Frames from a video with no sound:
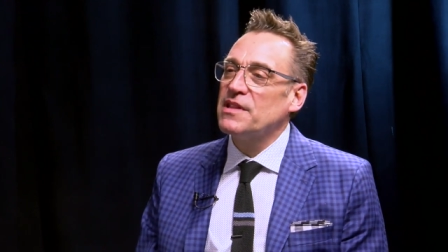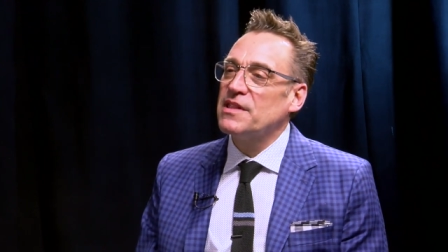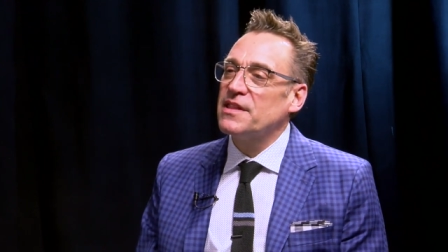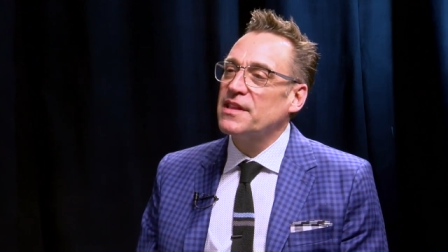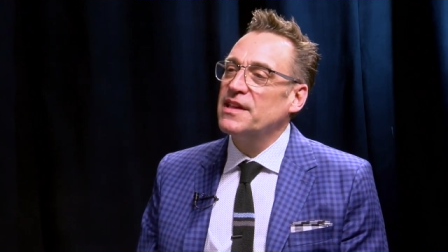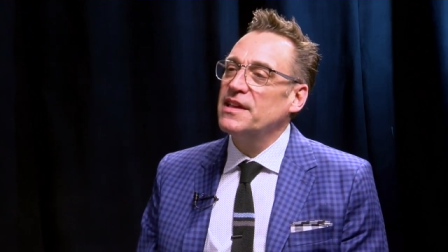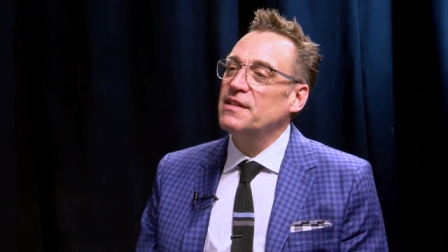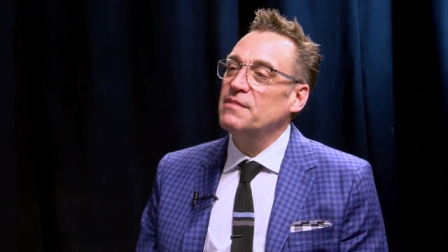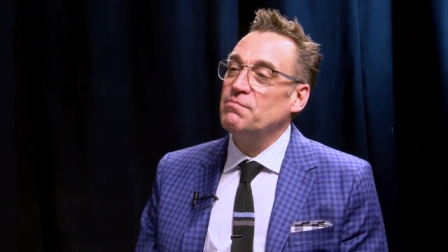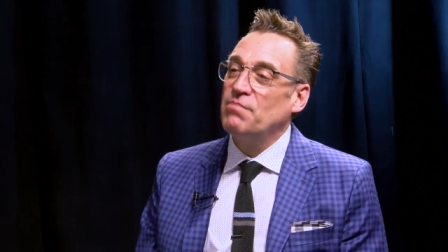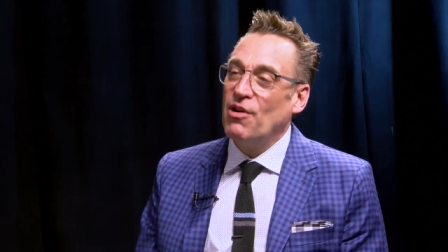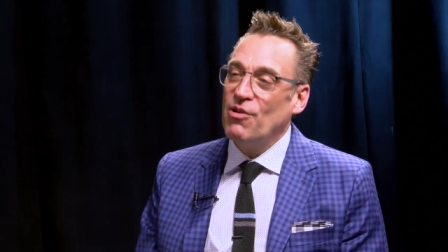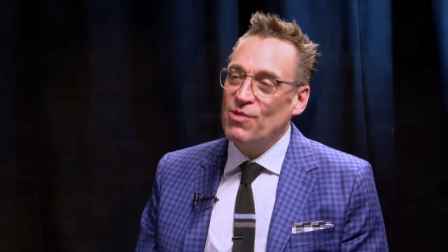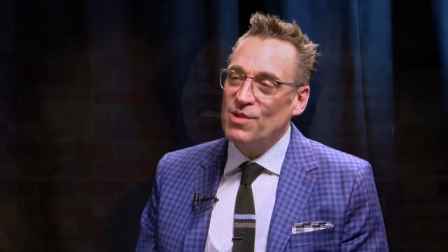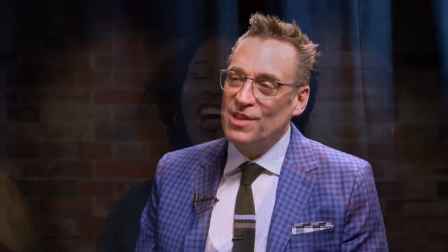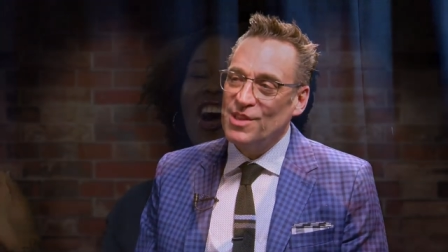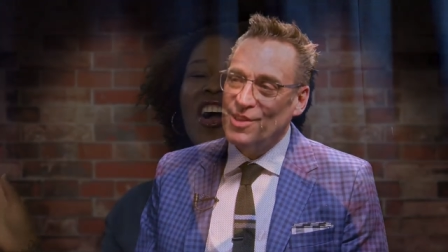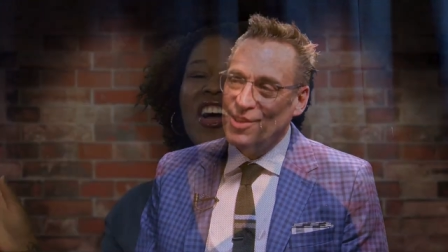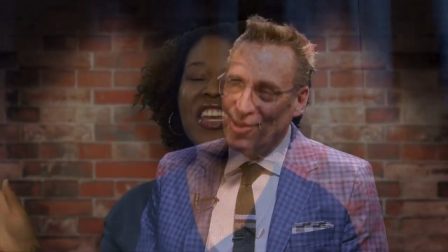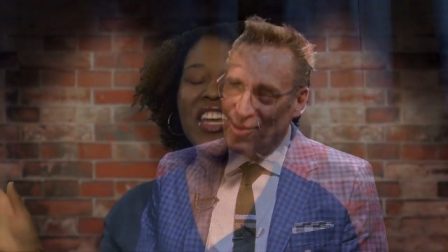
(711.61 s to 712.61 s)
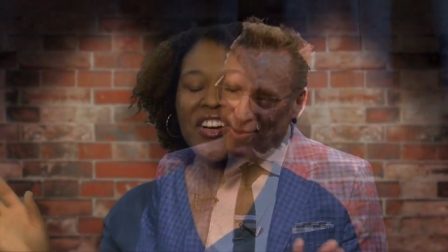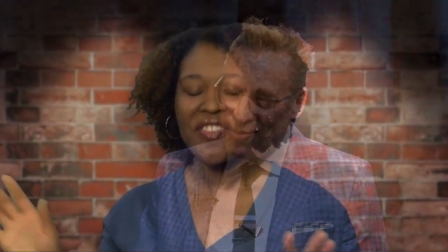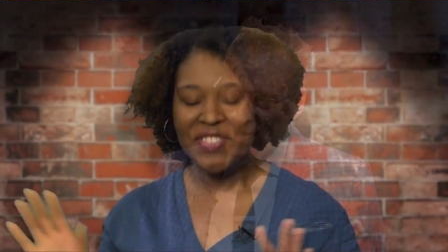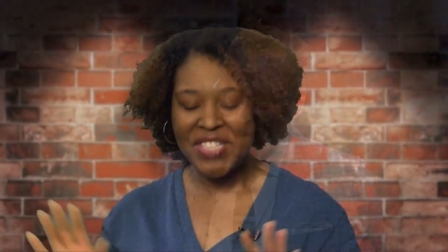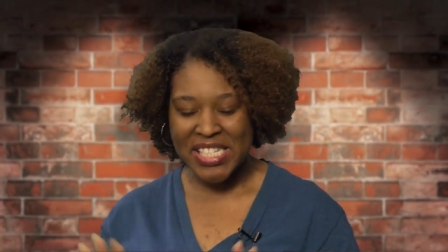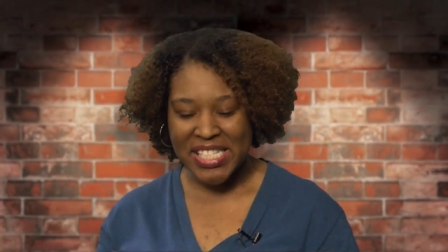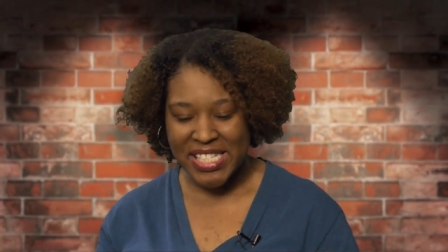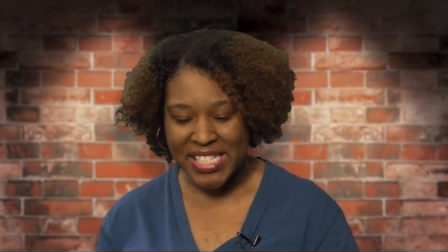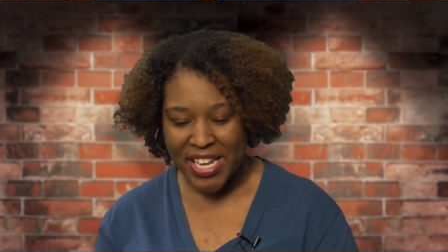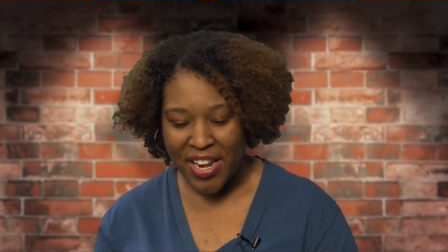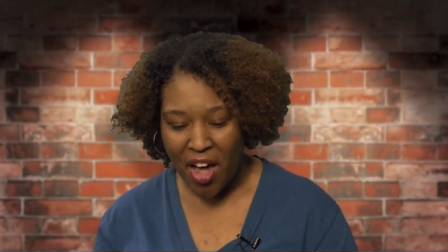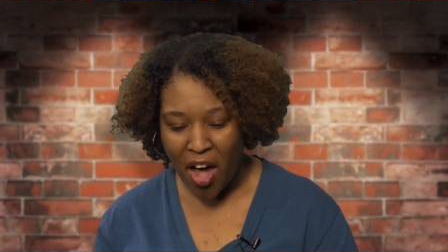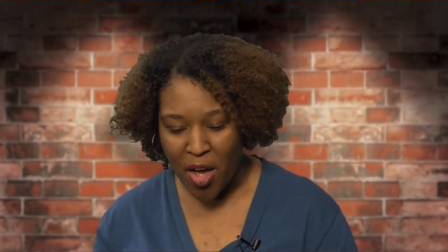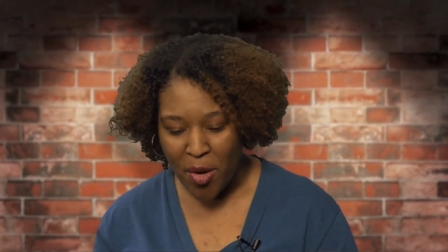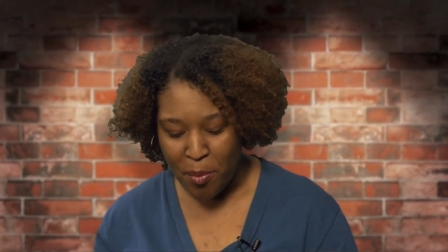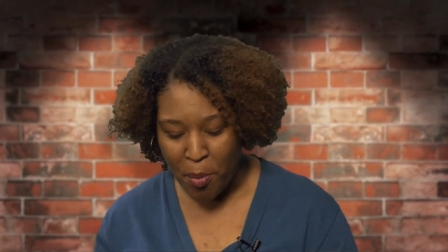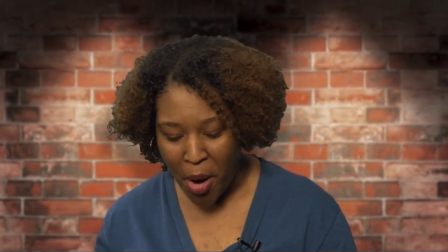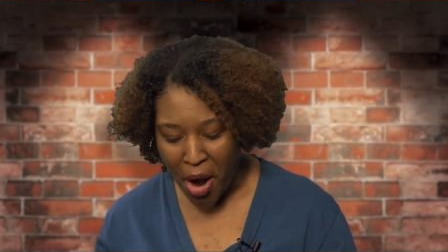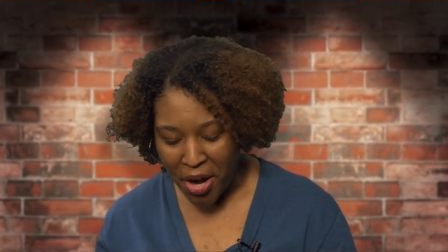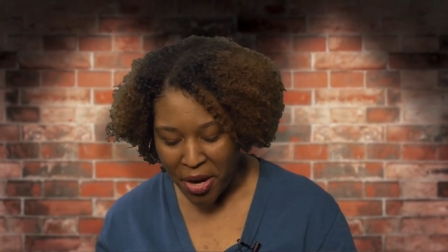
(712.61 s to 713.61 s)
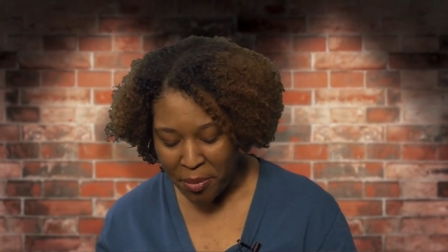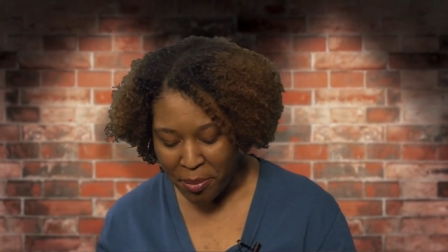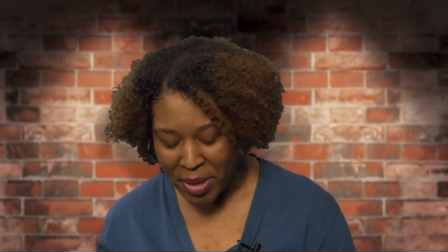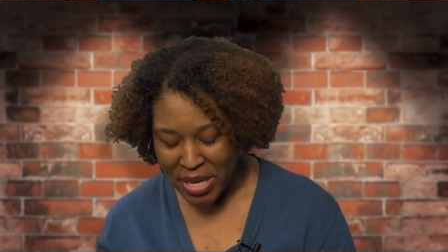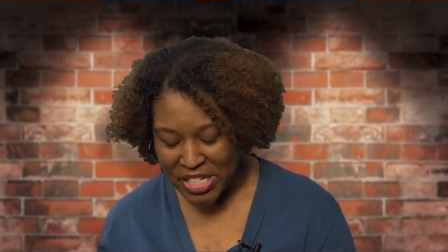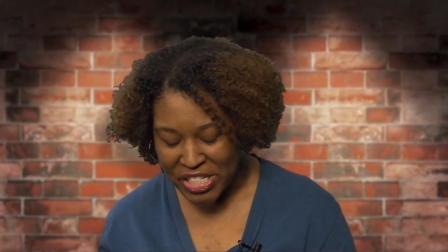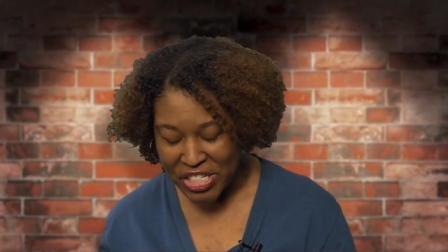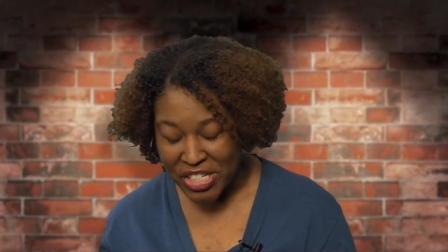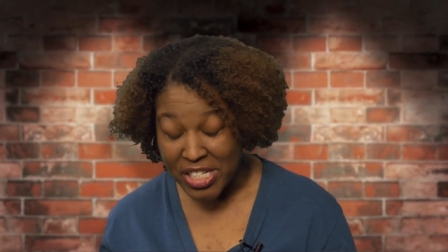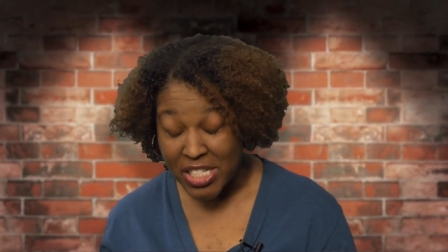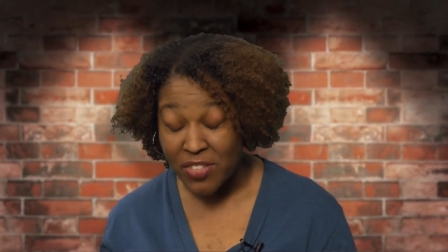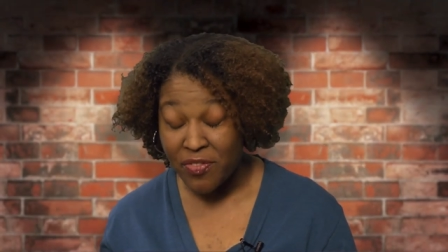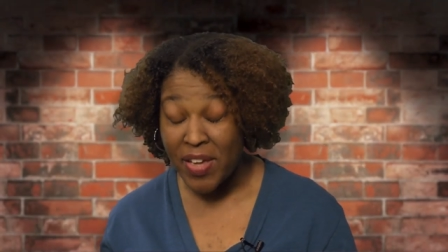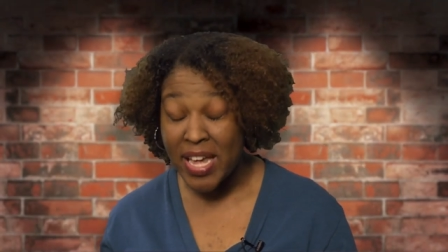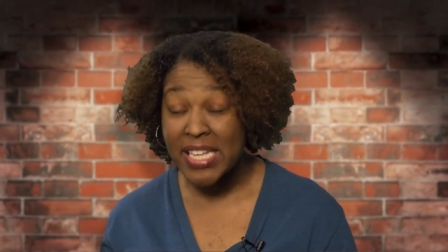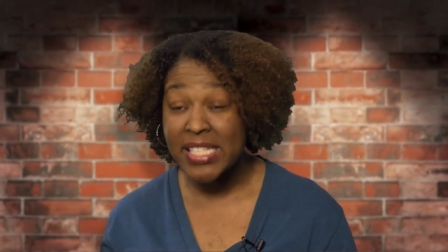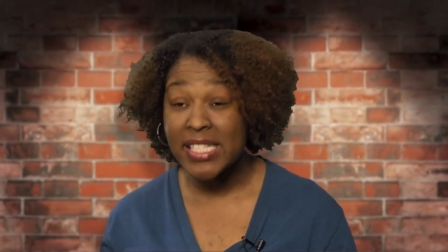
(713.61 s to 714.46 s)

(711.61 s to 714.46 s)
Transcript: but the poet laureate, the Clark County poet laureate,